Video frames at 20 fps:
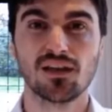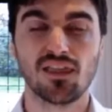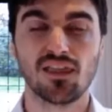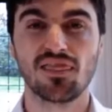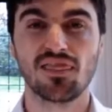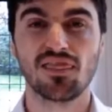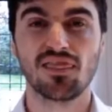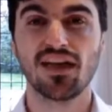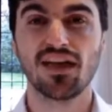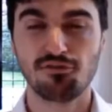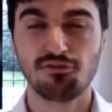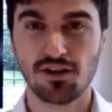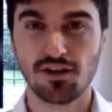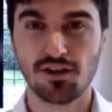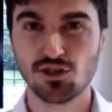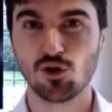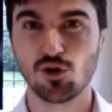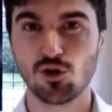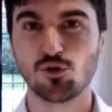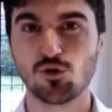Their
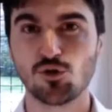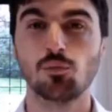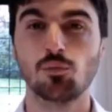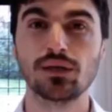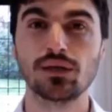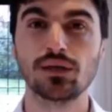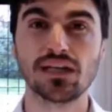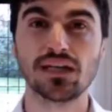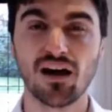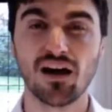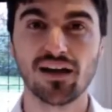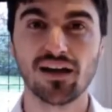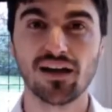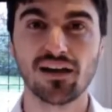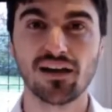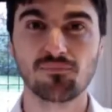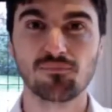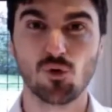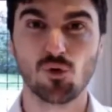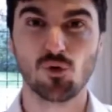thresholds will be
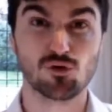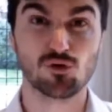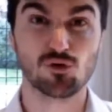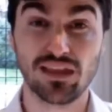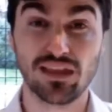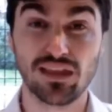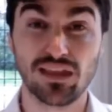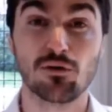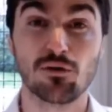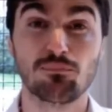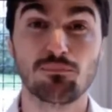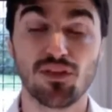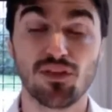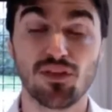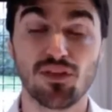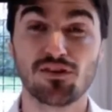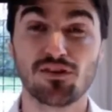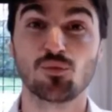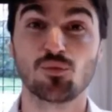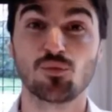higher, or their
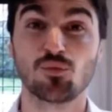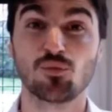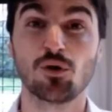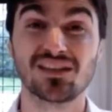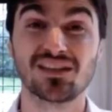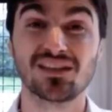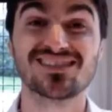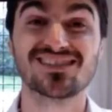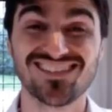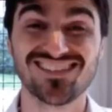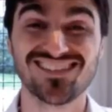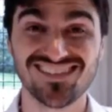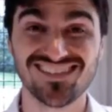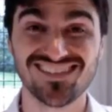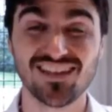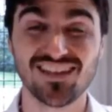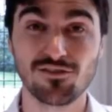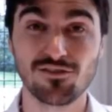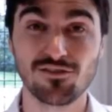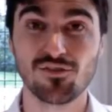thresholds won't be as
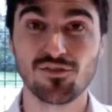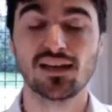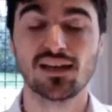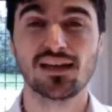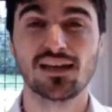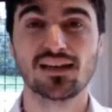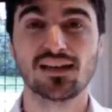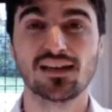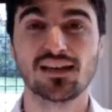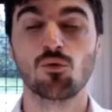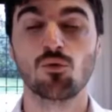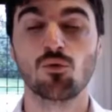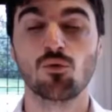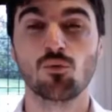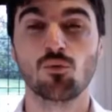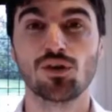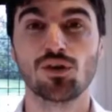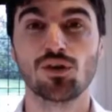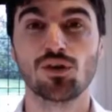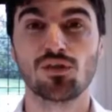sensitive
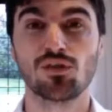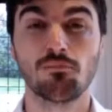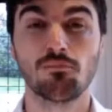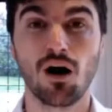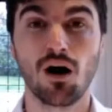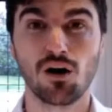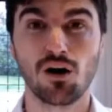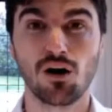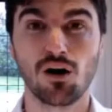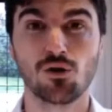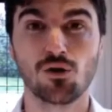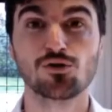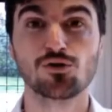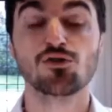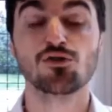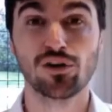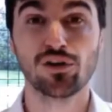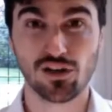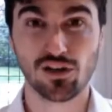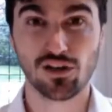someone with mild
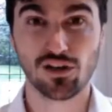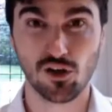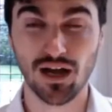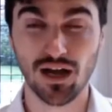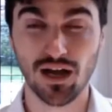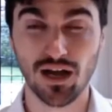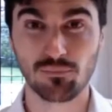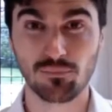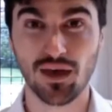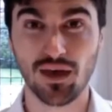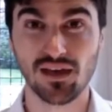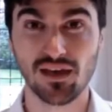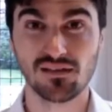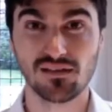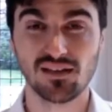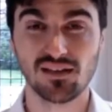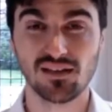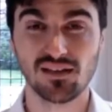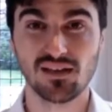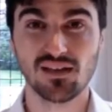chronic low back
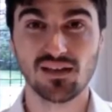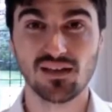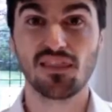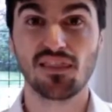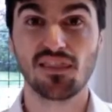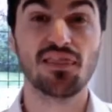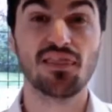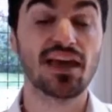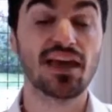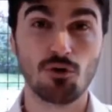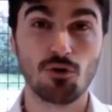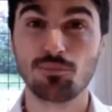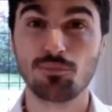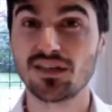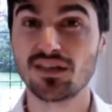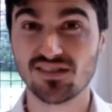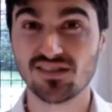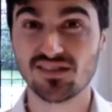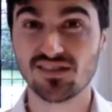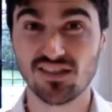pain. They won't
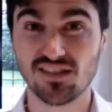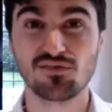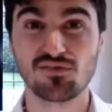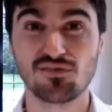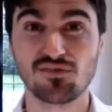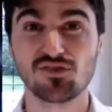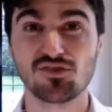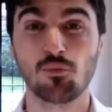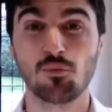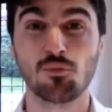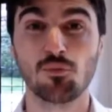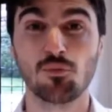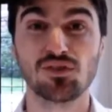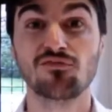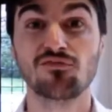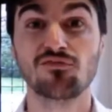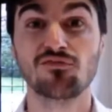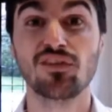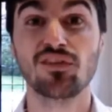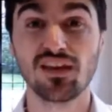be as sensitive as someone with
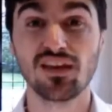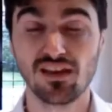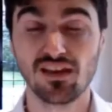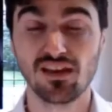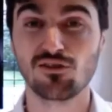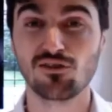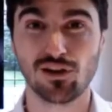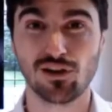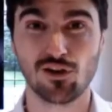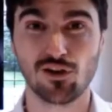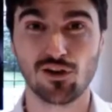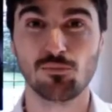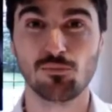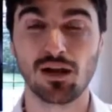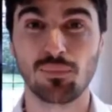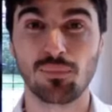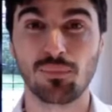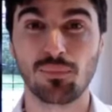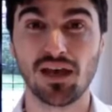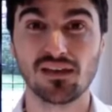severe chronic low
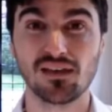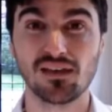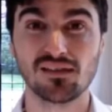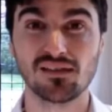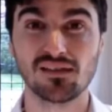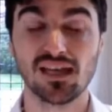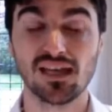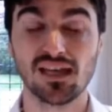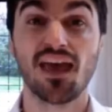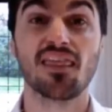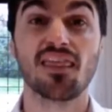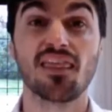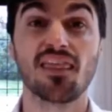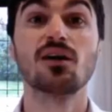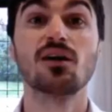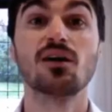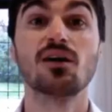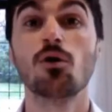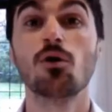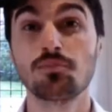back pain.
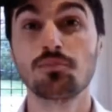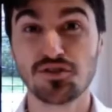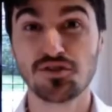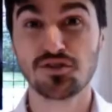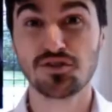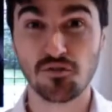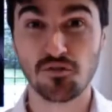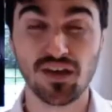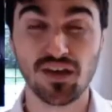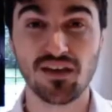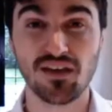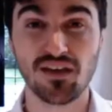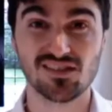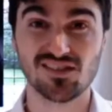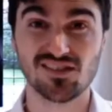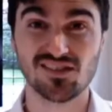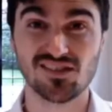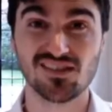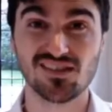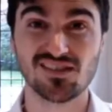They won't be severe
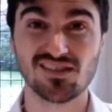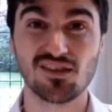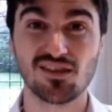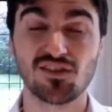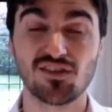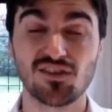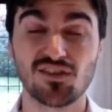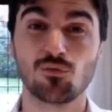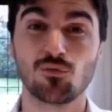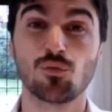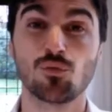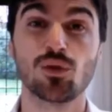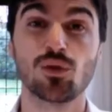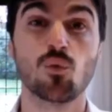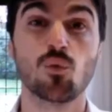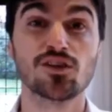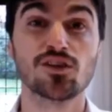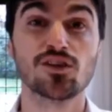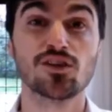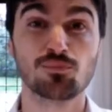as sensitive as someone with
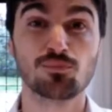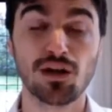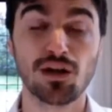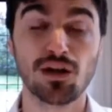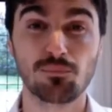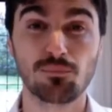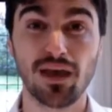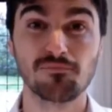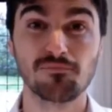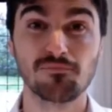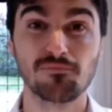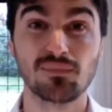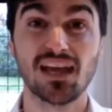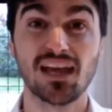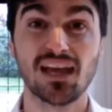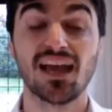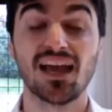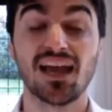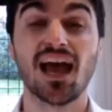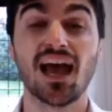widespread pain,
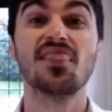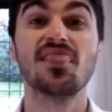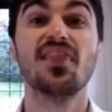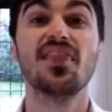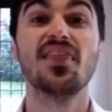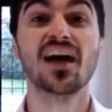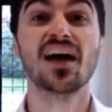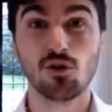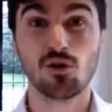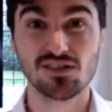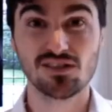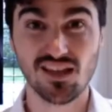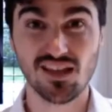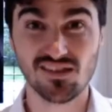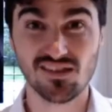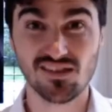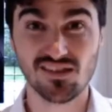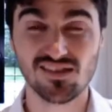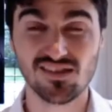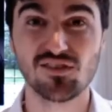and they're not as
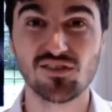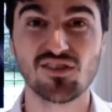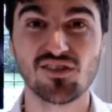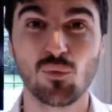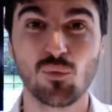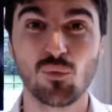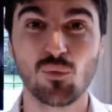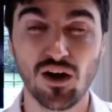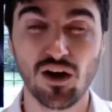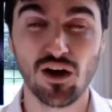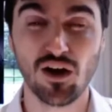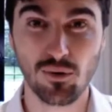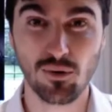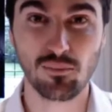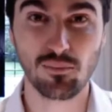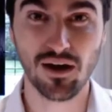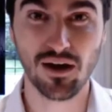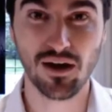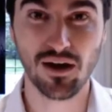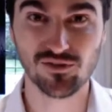sensitive as someone with
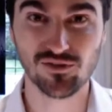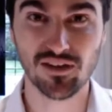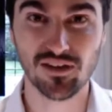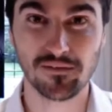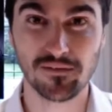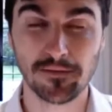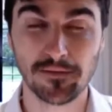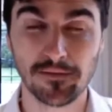fibromyalgia.